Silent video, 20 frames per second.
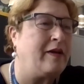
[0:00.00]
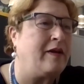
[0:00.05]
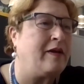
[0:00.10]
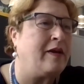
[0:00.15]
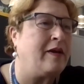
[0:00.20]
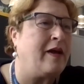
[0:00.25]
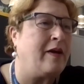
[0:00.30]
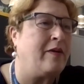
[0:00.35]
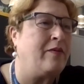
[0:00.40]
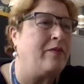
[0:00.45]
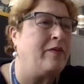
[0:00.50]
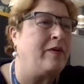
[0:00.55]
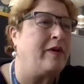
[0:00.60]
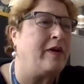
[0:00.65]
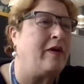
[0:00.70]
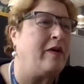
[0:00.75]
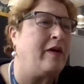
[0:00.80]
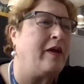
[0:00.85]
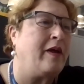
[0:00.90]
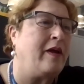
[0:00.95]
now
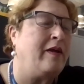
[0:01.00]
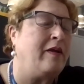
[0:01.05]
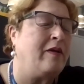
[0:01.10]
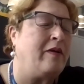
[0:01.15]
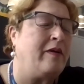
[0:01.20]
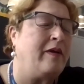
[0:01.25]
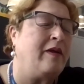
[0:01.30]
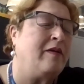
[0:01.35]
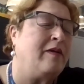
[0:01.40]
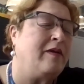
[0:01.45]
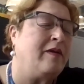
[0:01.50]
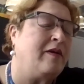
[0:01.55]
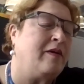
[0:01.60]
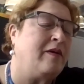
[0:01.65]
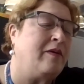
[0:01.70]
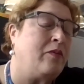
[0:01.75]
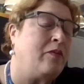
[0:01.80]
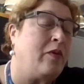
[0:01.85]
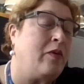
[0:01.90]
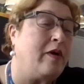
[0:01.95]
in
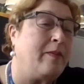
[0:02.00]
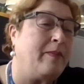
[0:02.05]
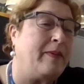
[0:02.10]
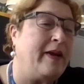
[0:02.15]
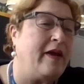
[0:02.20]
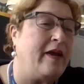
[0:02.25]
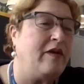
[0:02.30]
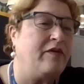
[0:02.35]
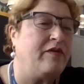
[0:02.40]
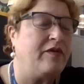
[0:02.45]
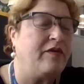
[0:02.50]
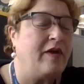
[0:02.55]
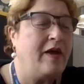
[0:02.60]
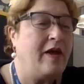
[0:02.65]
the workplace.